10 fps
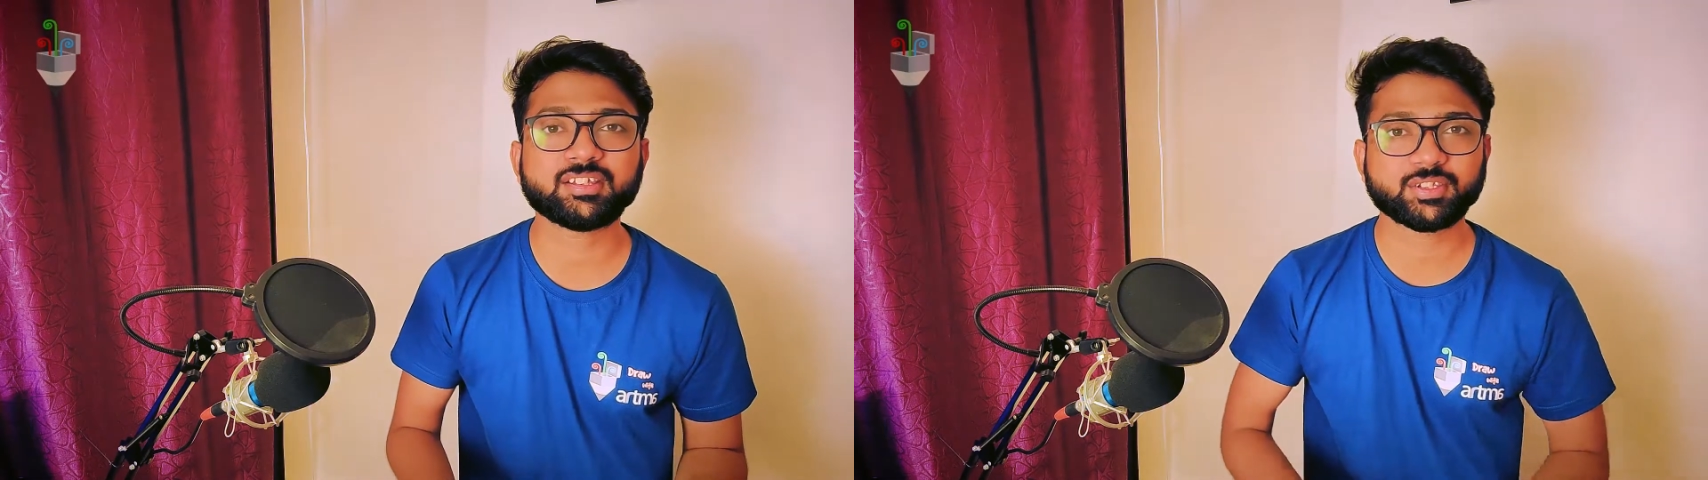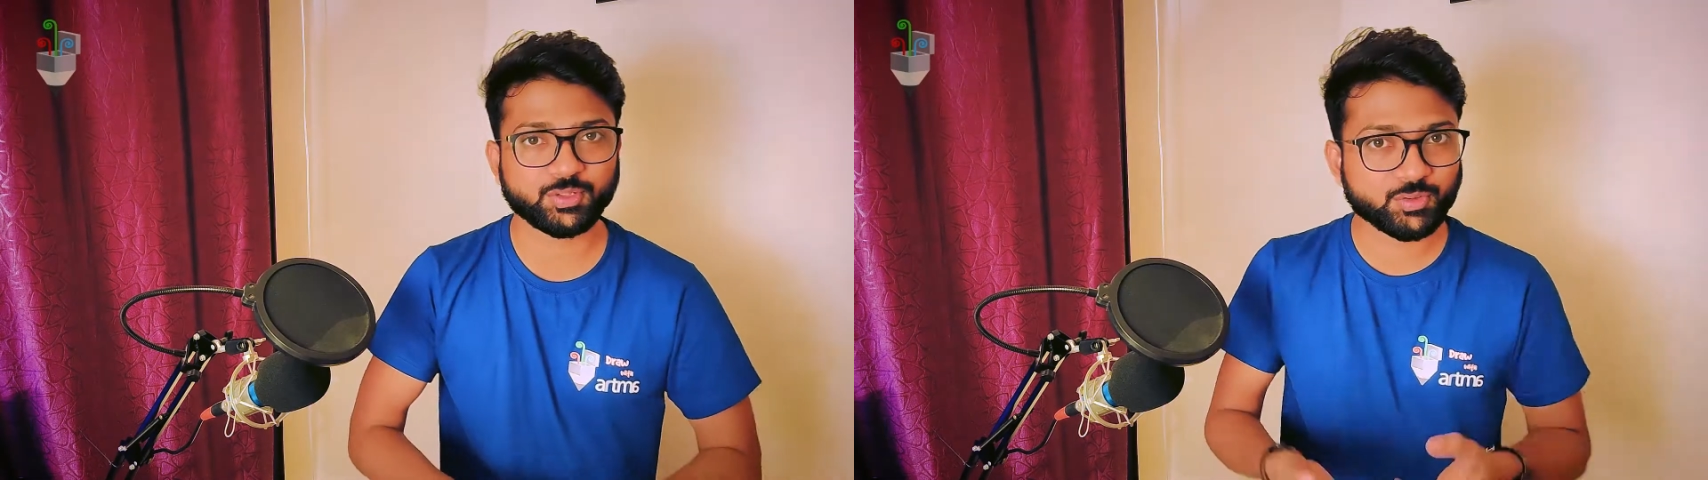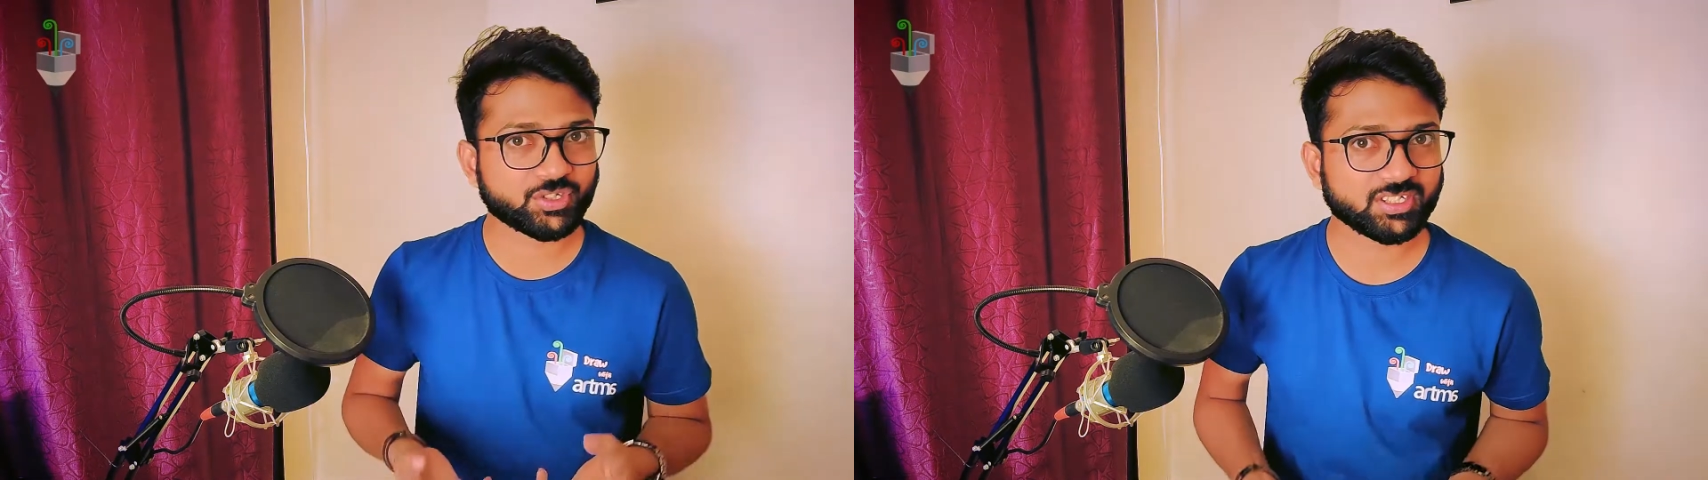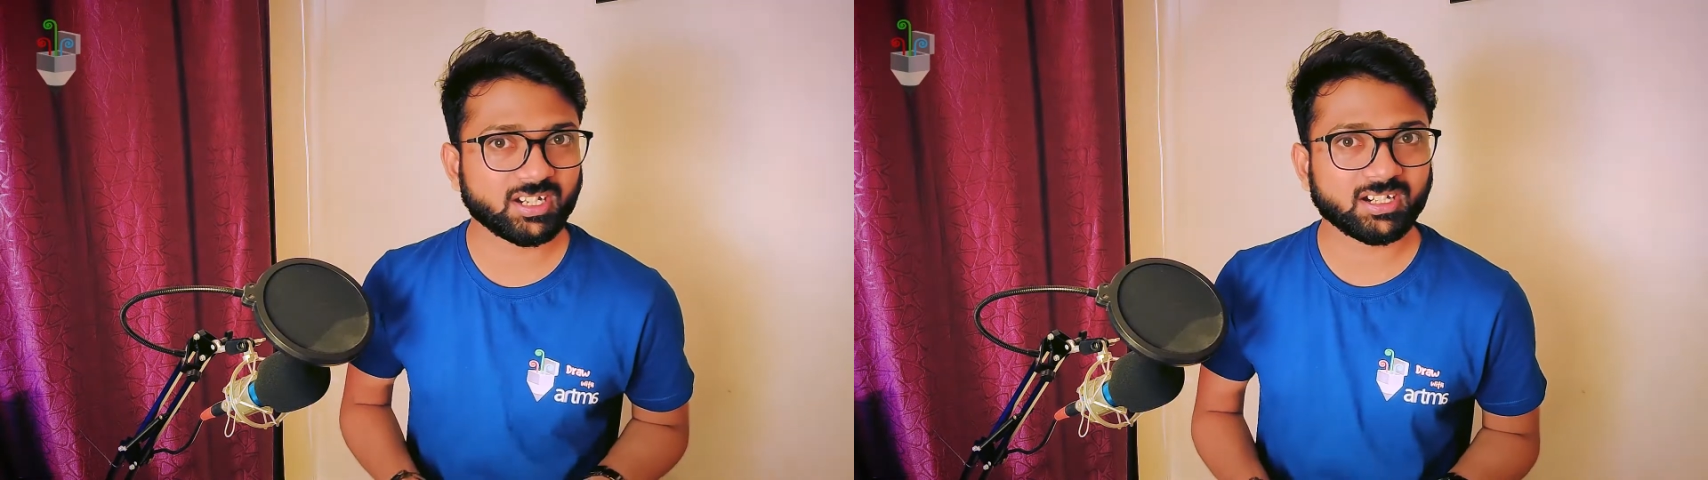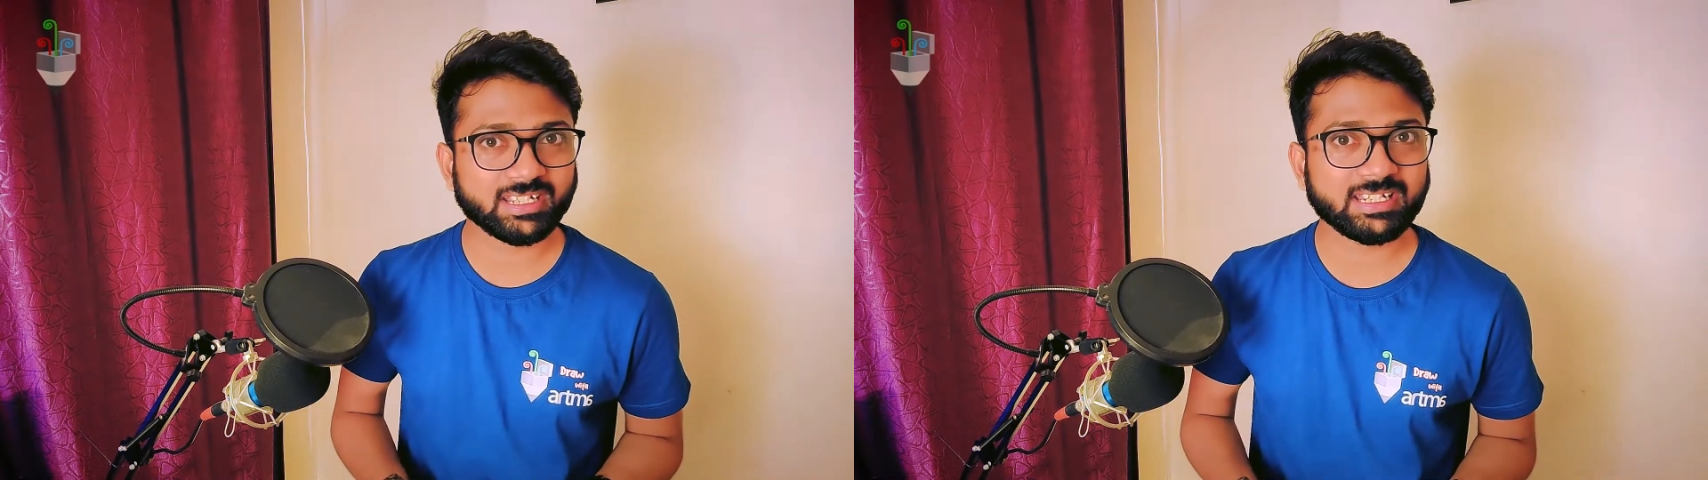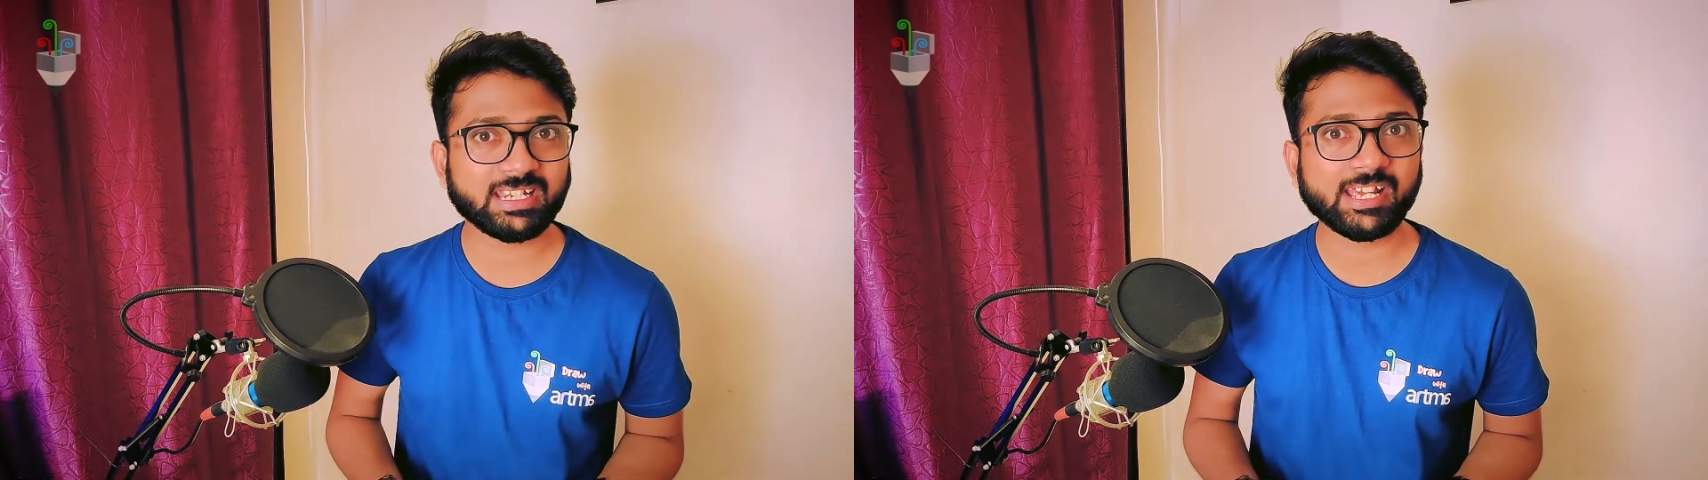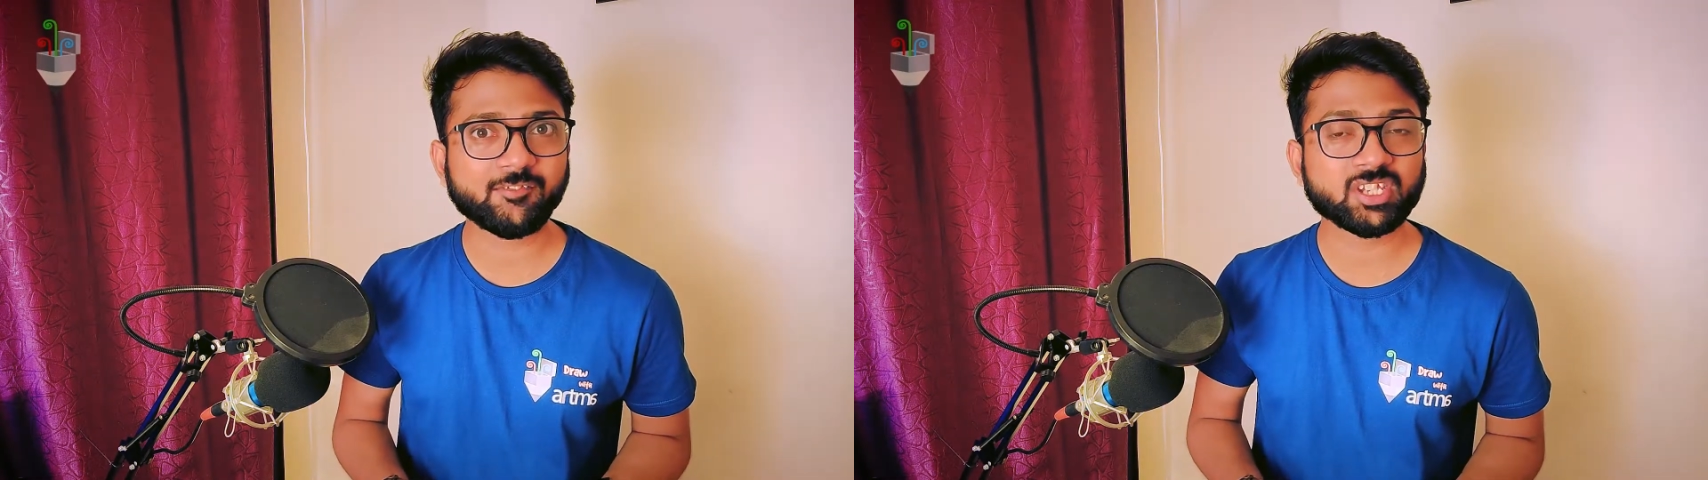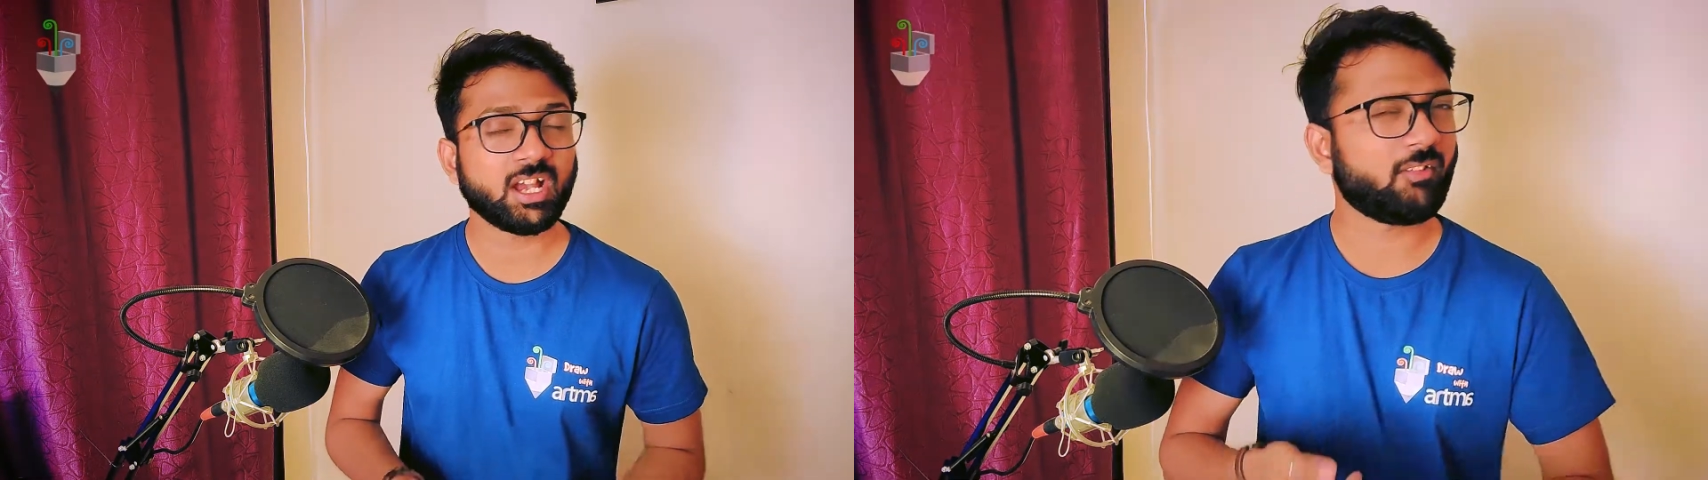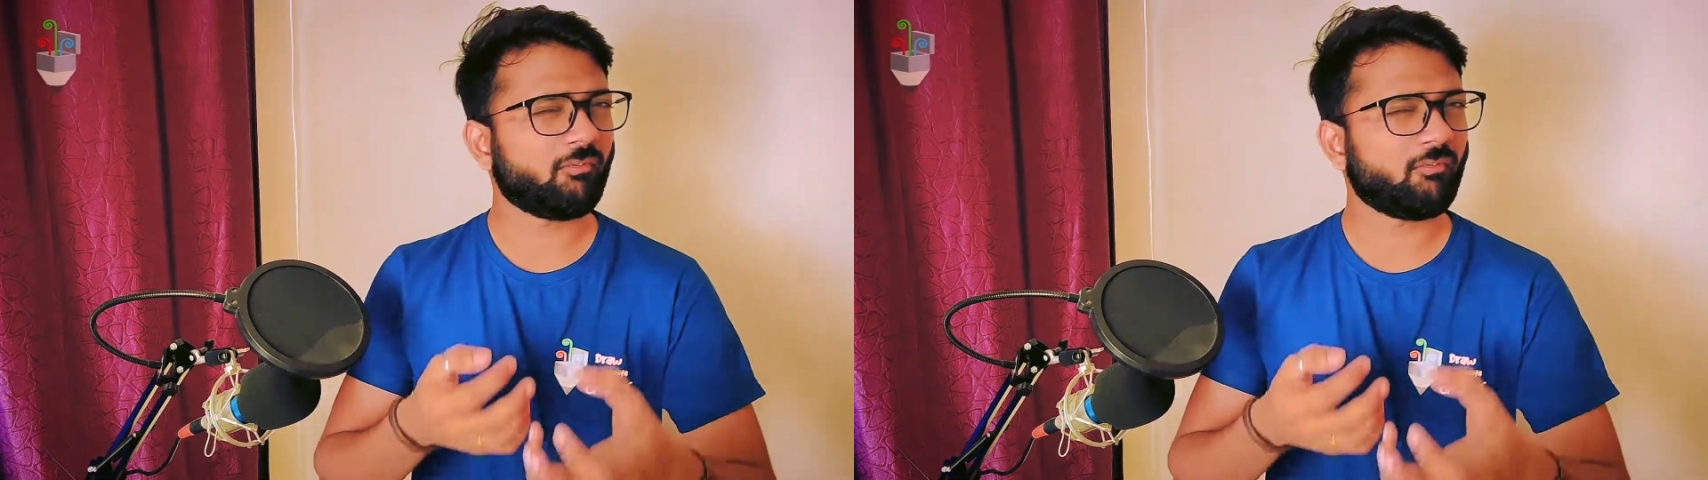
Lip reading: is used in our daily lives,